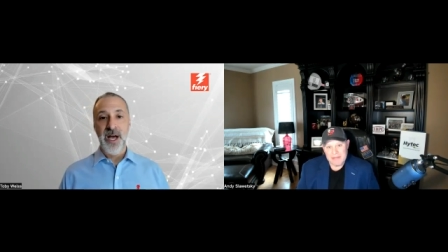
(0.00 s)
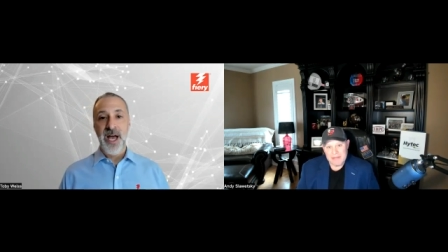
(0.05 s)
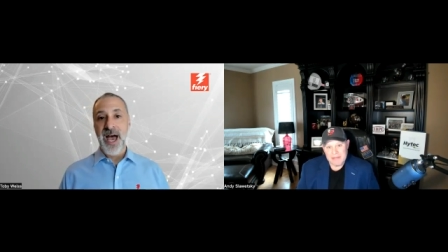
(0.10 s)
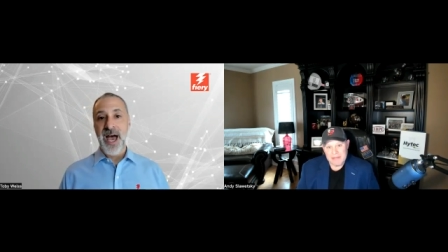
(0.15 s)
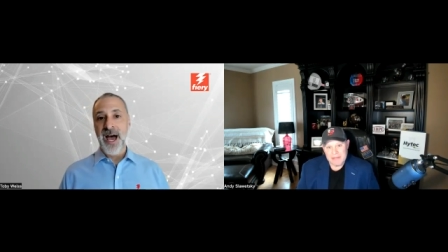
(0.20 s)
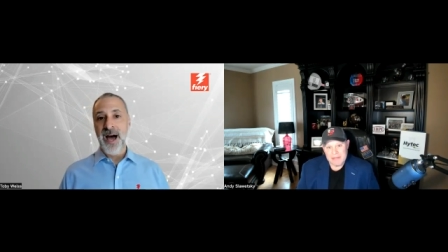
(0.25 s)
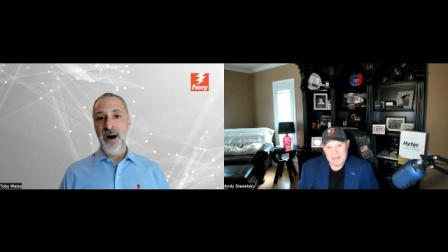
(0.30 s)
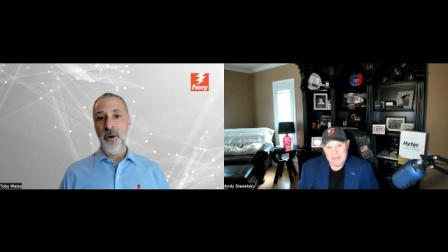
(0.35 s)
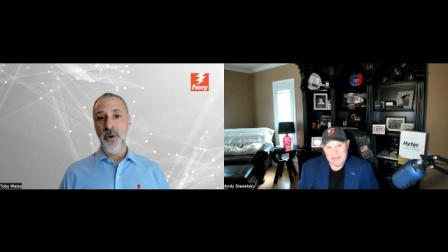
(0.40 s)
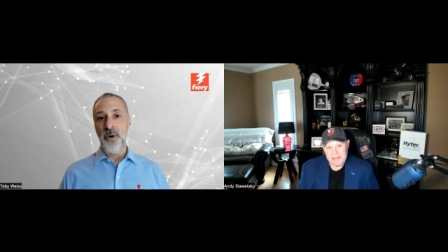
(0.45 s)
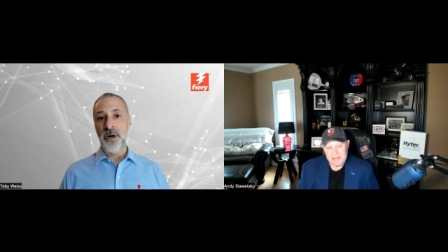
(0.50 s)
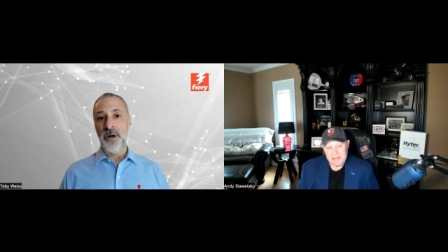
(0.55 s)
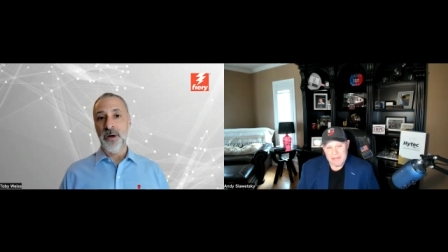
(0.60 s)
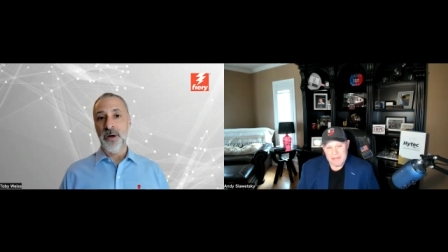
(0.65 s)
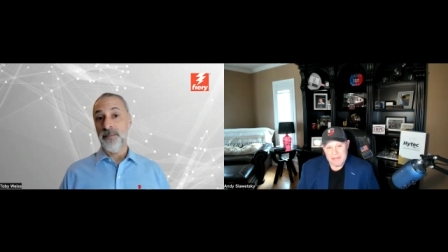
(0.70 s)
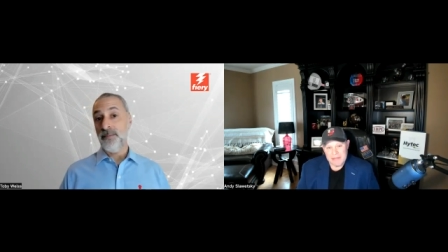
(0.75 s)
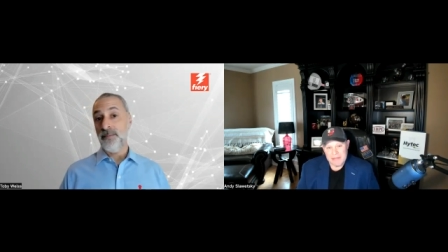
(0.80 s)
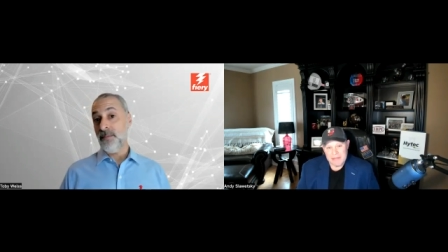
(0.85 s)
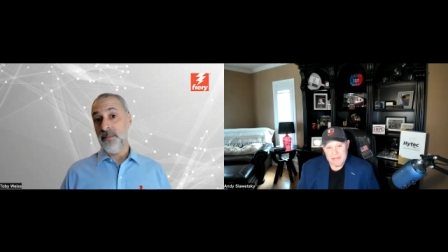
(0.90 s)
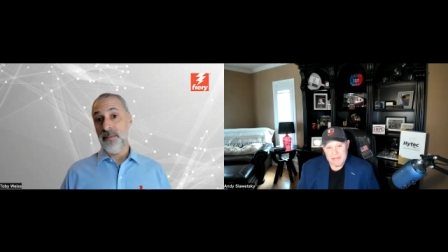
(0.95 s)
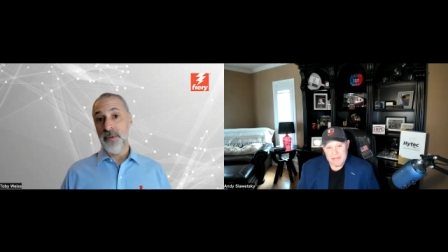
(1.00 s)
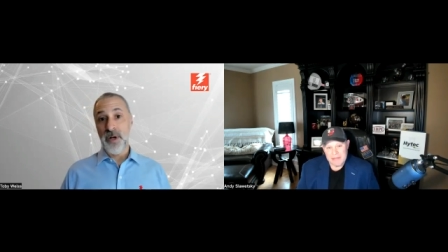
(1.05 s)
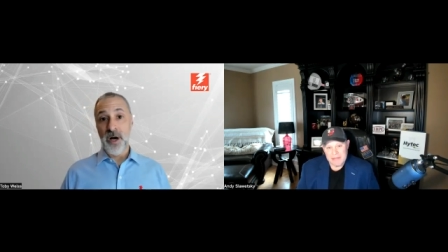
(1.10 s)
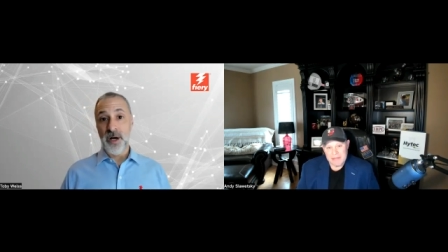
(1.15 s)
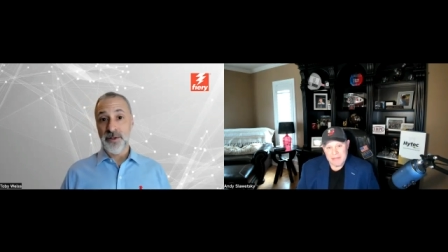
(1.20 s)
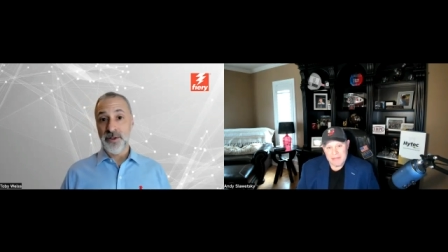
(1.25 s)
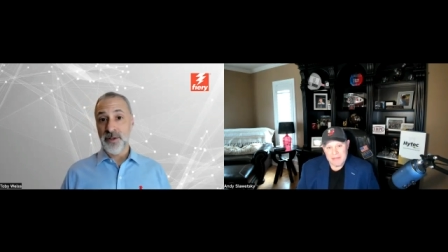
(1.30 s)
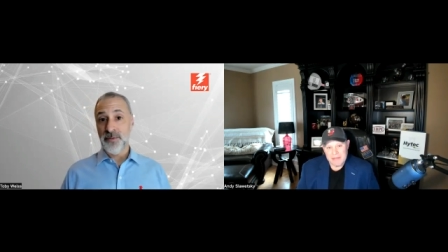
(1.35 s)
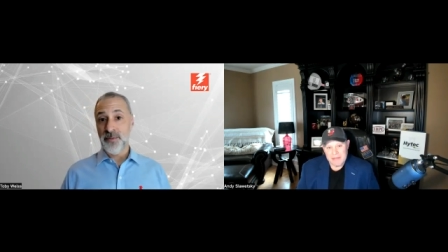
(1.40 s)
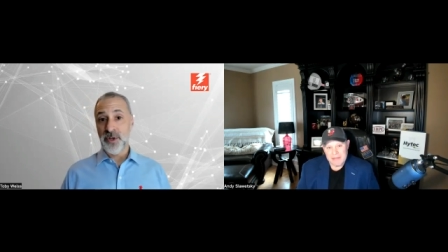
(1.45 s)
our
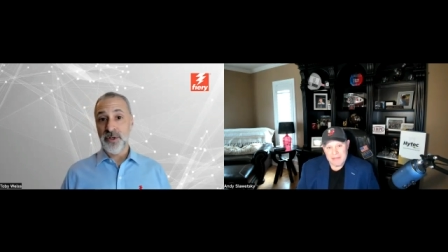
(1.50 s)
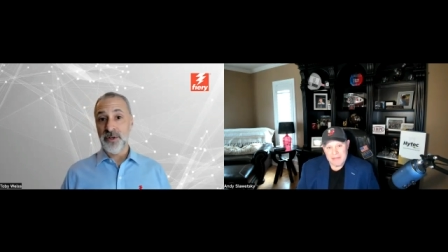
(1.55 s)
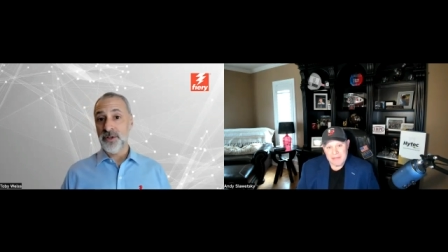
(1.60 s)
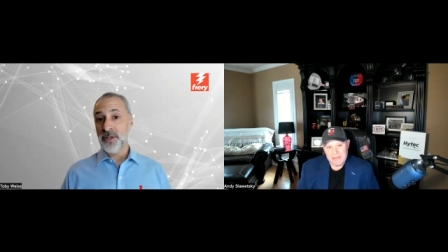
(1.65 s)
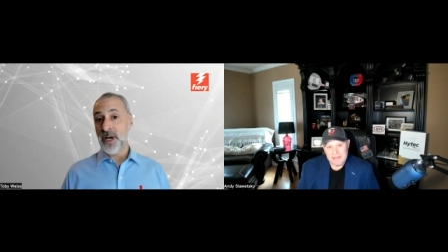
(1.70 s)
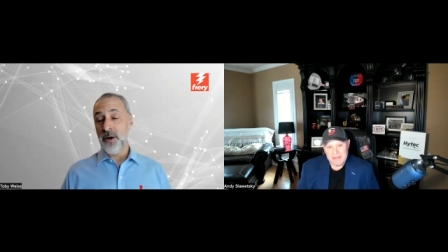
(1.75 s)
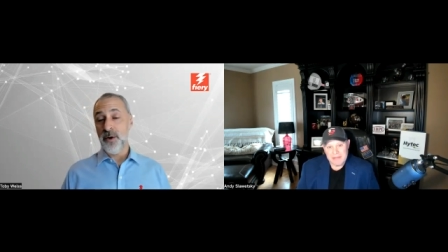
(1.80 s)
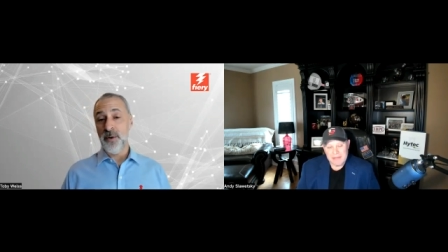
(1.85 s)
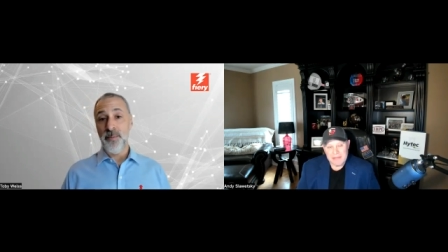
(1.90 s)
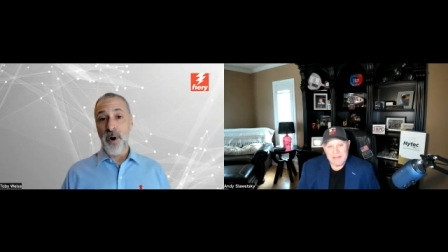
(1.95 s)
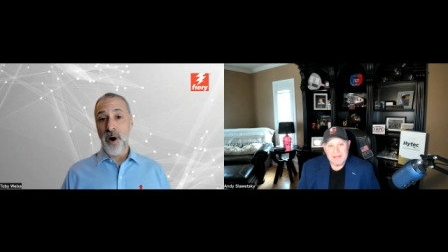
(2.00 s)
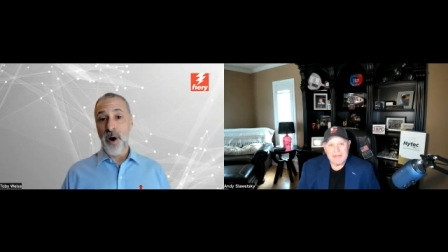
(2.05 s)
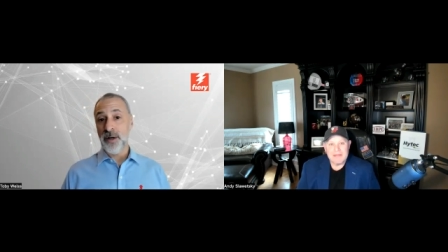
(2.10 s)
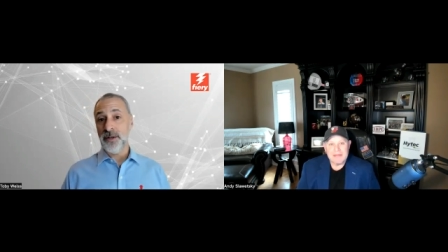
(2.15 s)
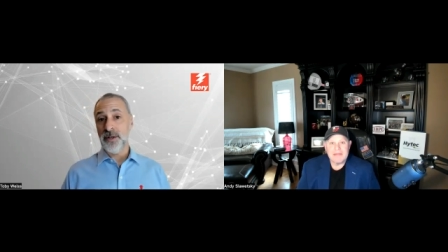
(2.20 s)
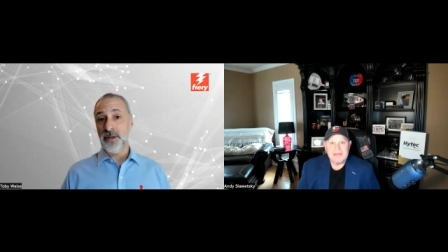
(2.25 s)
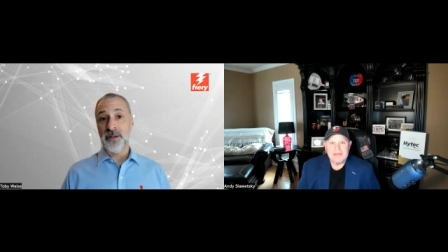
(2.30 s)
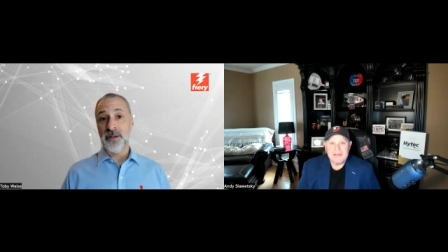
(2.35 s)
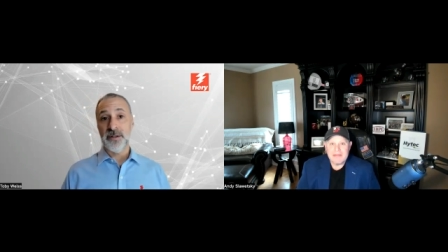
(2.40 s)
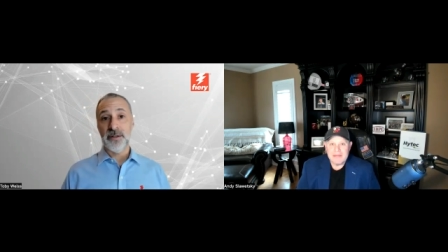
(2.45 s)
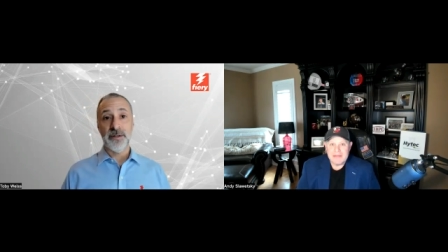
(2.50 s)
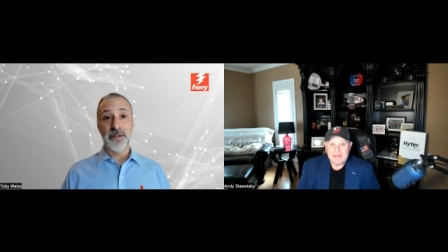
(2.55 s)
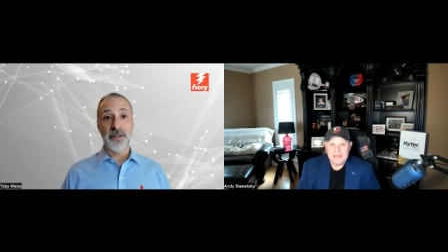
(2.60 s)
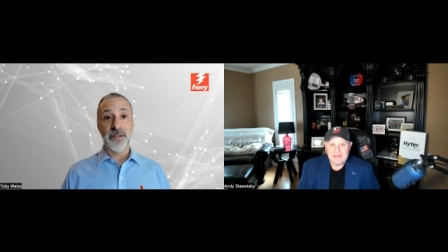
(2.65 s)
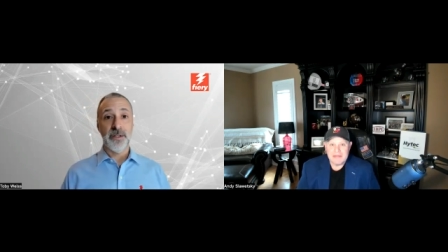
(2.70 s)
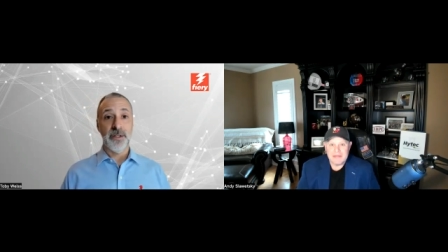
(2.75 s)
customers, our partners,